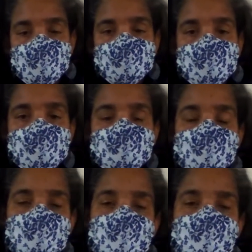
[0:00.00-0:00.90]
Okay,
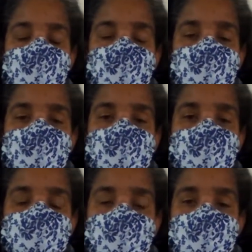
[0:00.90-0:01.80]
so
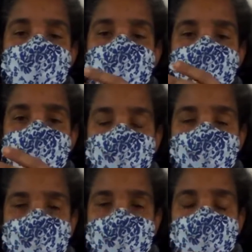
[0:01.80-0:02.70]
remember
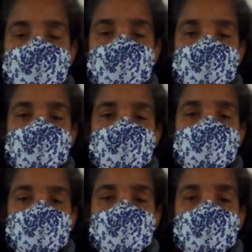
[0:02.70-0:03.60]
safe
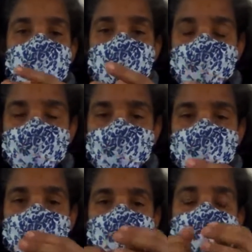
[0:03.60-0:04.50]
practices,
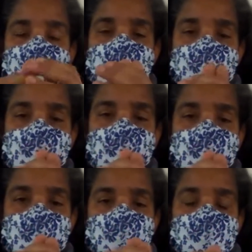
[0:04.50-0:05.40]
social
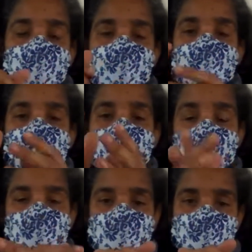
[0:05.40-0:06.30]
distancing,
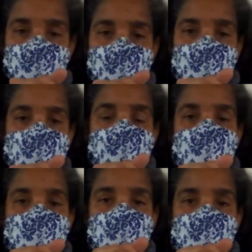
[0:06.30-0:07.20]
wash your hands
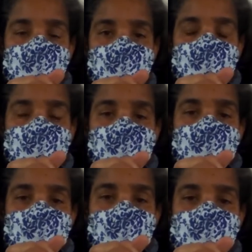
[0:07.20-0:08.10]
with soap
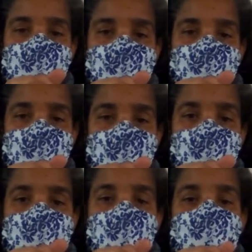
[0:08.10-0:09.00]
and water.
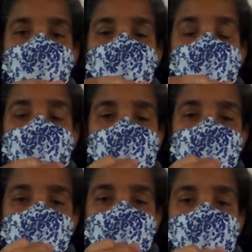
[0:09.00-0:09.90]
And
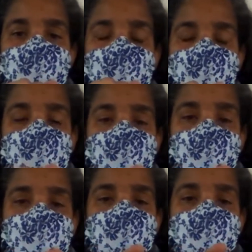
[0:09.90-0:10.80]
girls, we need to
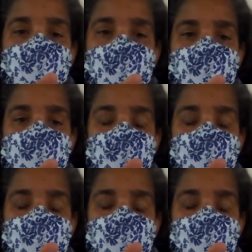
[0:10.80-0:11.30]
really pray.